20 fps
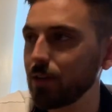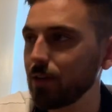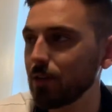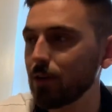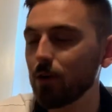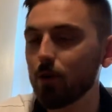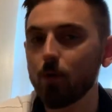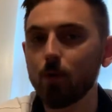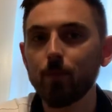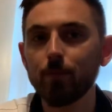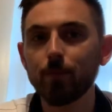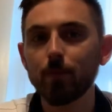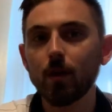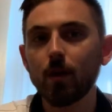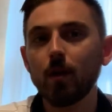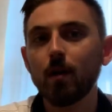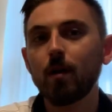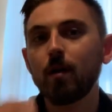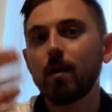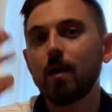you know.
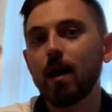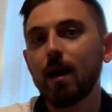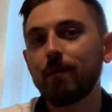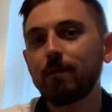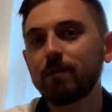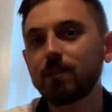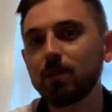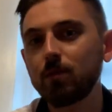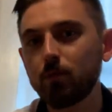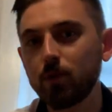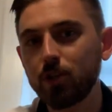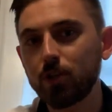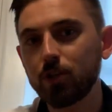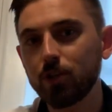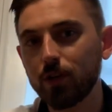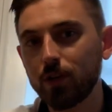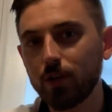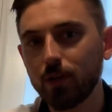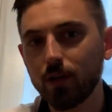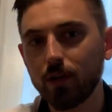Obviously we
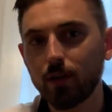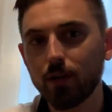should